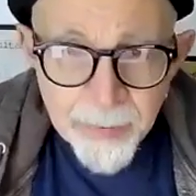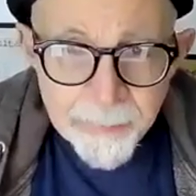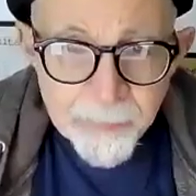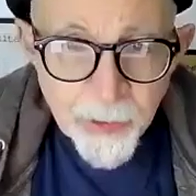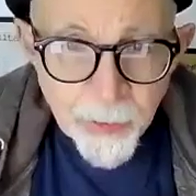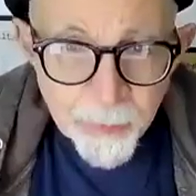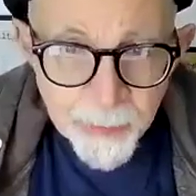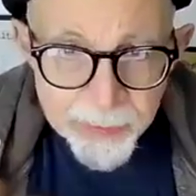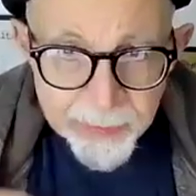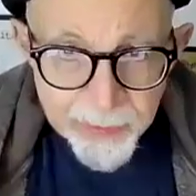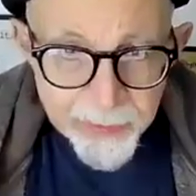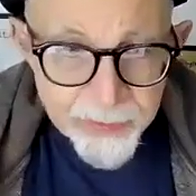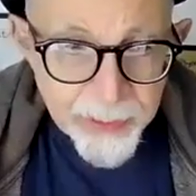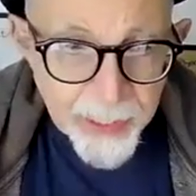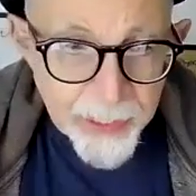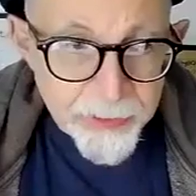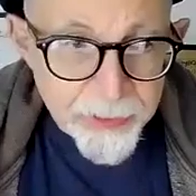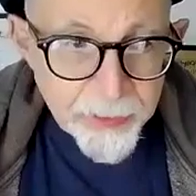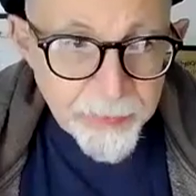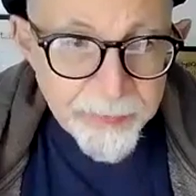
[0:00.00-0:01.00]
came to a
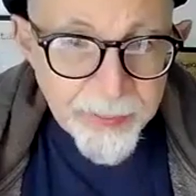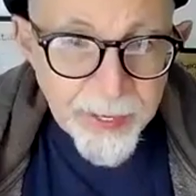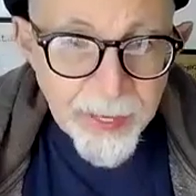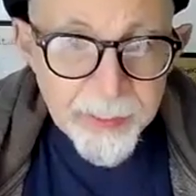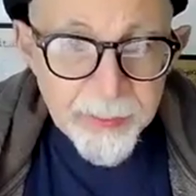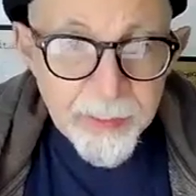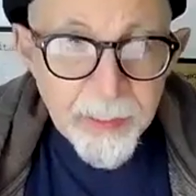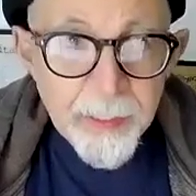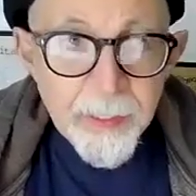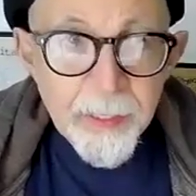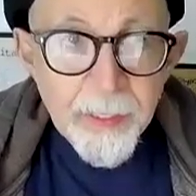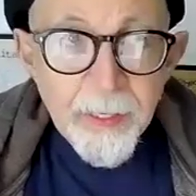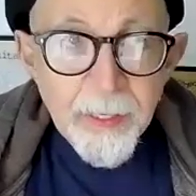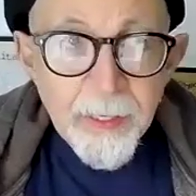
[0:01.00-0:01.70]
realization that,